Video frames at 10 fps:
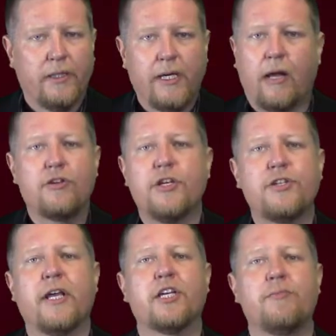Now, just
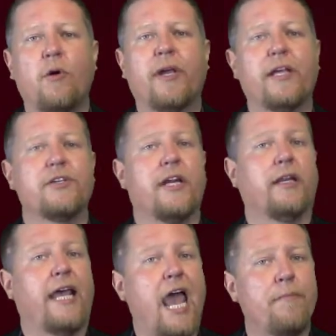saying smoking is a
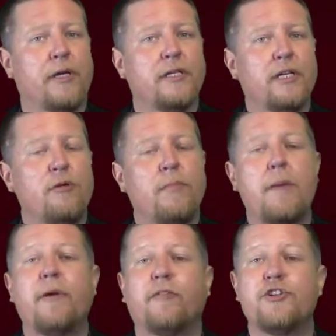deadly habit
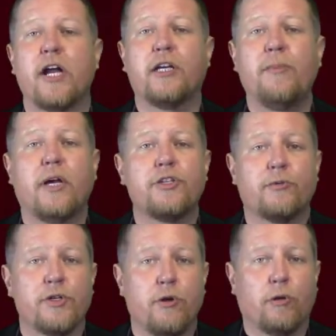might be rejected because
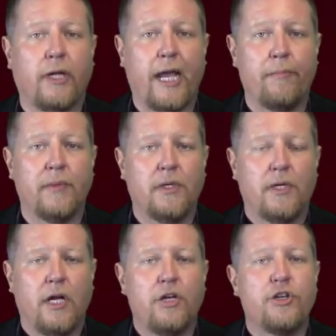there is no claim.
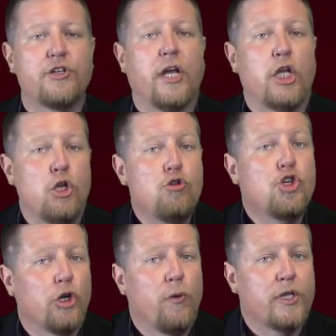Just saying you
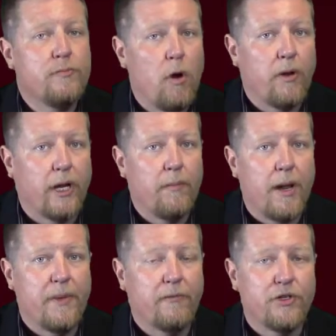should quit smoking
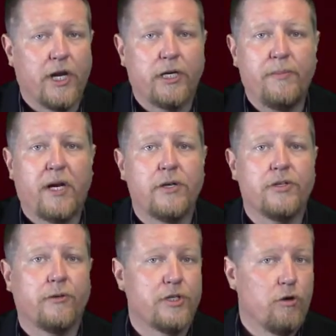might be rejected because
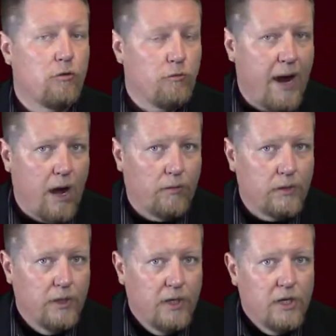there is no
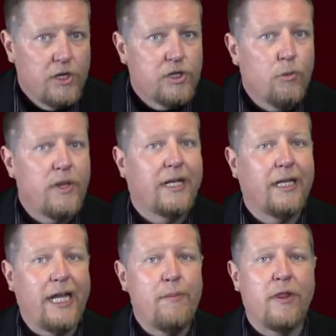ground. So when the
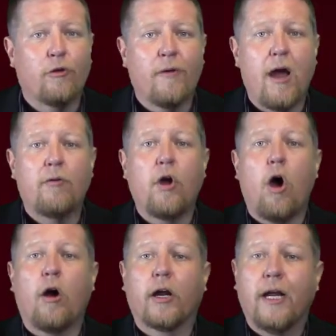claim and the ground
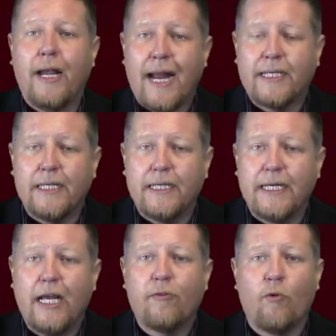are
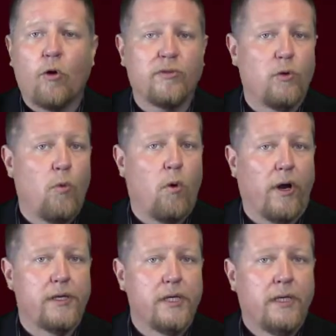connected, it forms a
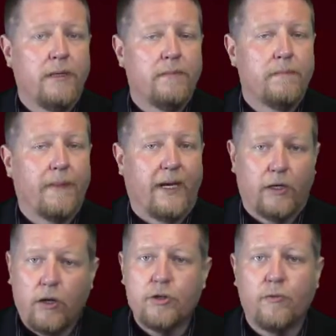warrant, and it
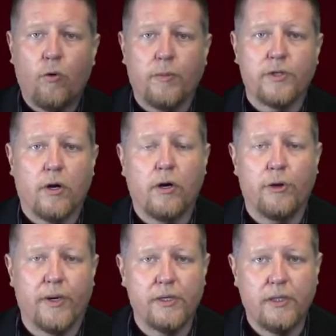also forms an
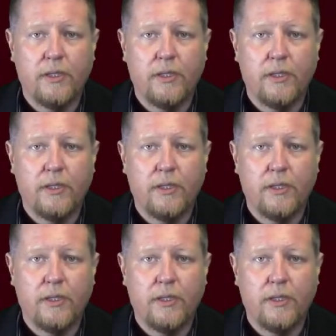argument.